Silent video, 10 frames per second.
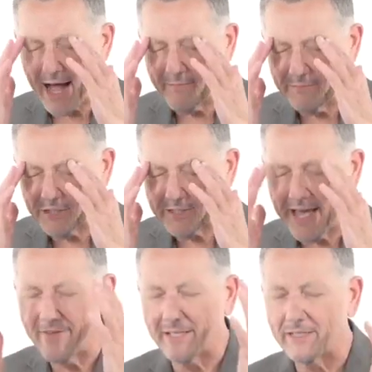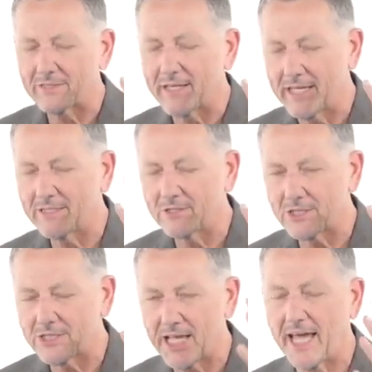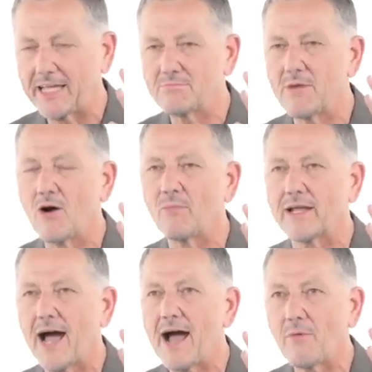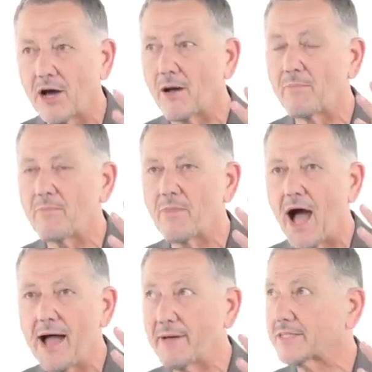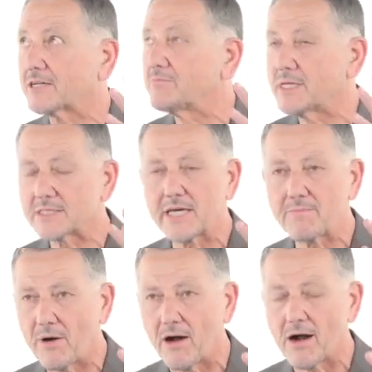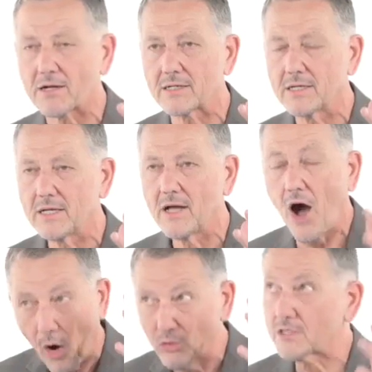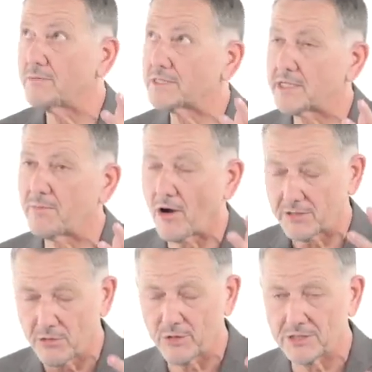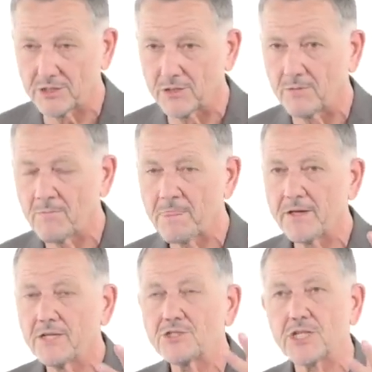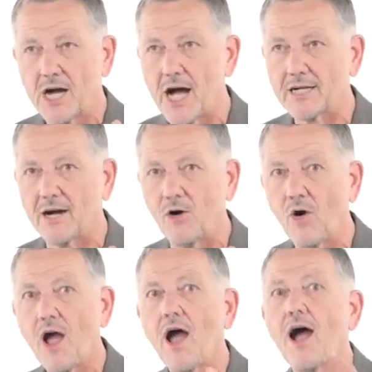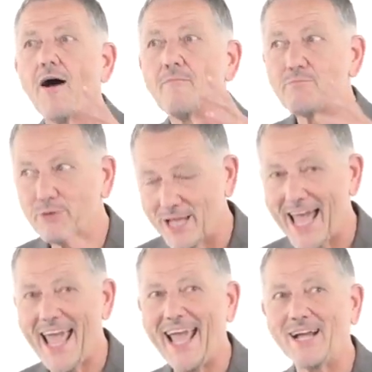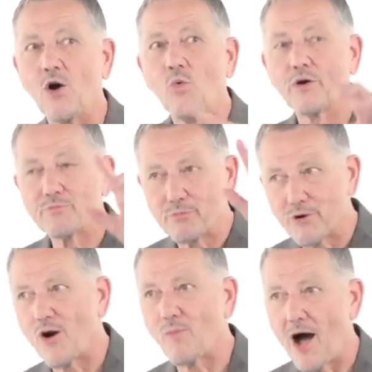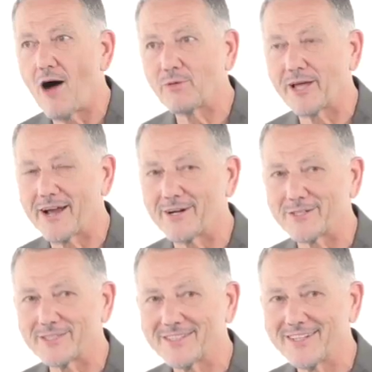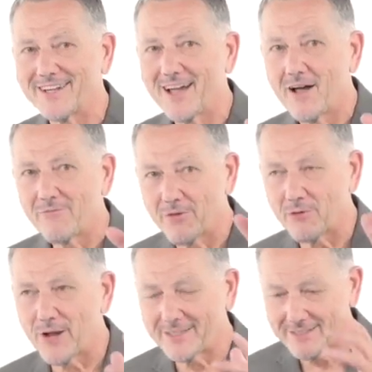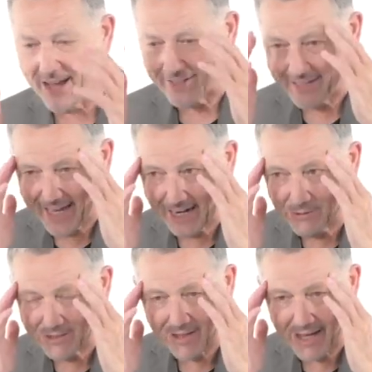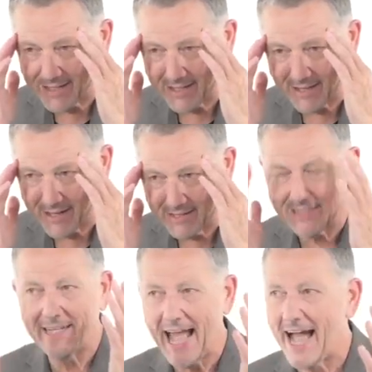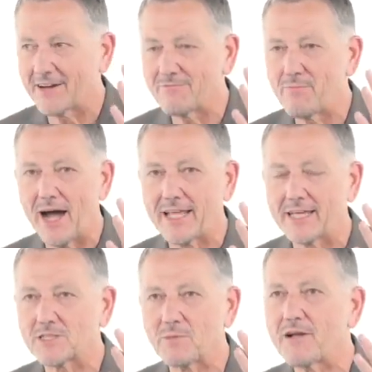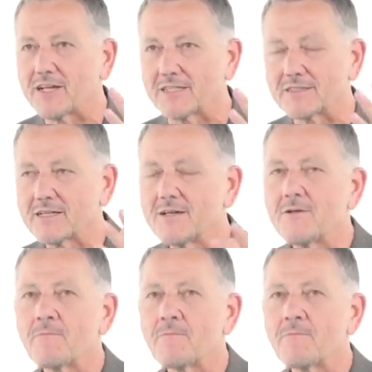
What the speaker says: I'm just having this insane moment. I'm at Comiskey Park, old Comiskey Park, the original, Chicago, playing with pro ball players for the Red Sox. And I'm just like, it's an out-of-body experience.